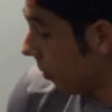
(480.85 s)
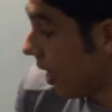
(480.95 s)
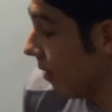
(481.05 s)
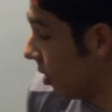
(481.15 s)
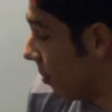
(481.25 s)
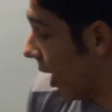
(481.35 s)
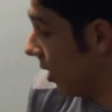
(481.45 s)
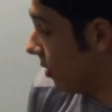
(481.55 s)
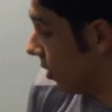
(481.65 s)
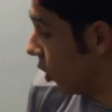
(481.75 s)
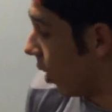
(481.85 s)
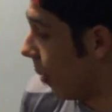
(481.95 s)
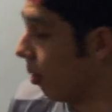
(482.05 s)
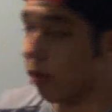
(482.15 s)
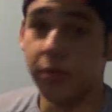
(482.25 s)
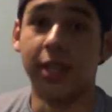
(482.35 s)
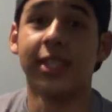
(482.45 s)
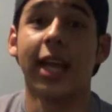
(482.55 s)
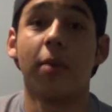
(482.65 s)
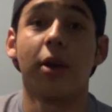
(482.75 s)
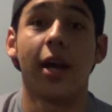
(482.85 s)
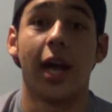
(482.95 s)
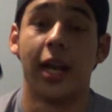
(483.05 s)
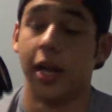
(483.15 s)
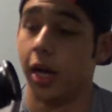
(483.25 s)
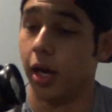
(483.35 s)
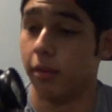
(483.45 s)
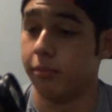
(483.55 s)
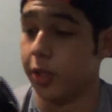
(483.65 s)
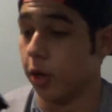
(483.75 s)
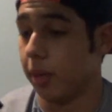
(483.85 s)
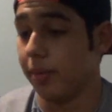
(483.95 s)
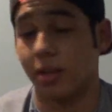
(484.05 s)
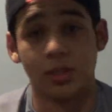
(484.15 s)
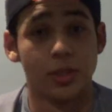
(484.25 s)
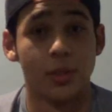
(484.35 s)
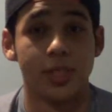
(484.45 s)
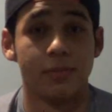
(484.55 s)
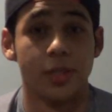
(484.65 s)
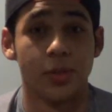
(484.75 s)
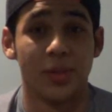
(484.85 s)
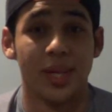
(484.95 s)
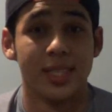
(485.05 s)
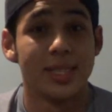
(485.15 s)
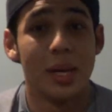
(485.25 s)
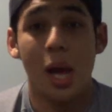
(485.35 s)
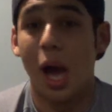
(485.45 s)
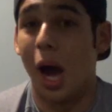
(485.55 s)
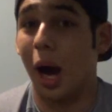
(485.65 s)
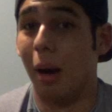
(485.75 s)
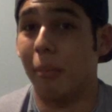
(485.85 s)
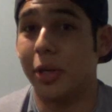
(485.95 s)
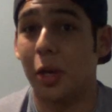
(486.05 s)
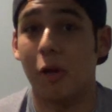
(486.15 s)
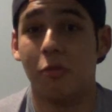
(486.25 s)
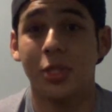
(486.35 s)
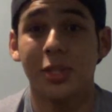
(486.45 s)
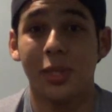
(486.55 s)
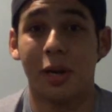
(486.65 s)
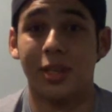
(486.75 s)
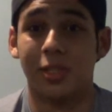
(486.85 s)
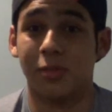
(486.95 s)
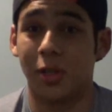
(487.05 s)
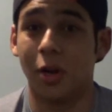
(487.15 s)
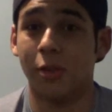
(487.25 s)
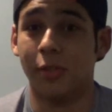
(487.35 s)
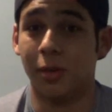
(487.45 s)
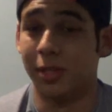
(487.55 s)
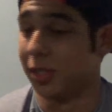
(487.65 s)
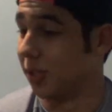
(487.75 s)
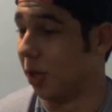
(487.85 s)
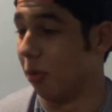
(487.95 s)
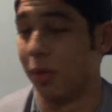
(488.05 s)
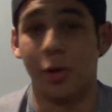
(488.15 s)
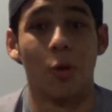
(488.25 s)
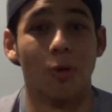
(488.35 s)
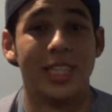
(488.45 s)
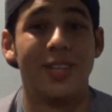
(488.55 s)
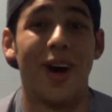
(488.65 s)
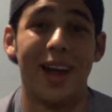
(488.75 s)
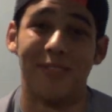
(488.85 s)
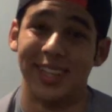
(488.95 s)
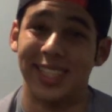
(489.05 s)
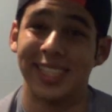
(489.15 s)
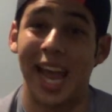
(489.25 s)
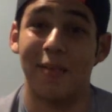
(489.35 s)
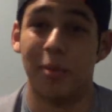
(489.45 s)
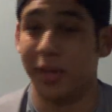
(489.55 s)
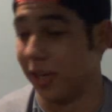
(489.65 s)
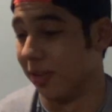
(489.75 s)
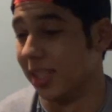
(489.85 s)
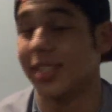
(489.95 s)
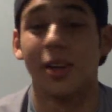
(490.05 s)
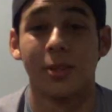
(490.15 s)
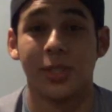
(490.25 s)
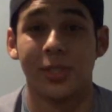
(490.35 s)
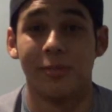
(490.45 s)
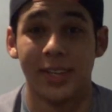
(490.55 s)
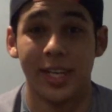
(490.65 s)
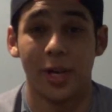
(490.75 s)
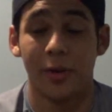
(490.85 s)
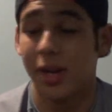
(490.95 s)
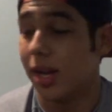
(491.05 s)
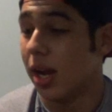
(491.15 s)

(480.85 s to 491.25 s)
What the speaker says: I'm gonna have to buy a different tripod for this camera, and you know, maybe I'll start shooting some videos with this. But you know, I've recently got into photography, which is, you know, pretty cool, which is why I bought this camera. But you know, this could also shoot video.